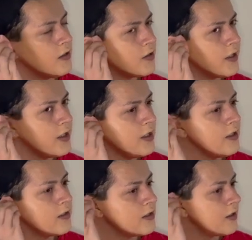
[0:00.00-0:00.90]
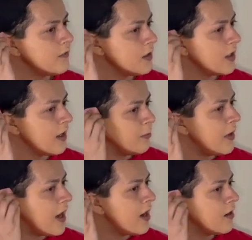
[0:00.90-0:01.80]
drink or if you get
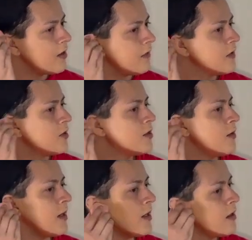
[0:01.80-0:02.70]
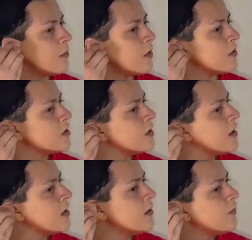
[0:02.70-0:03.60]
mad or if you show any emotion.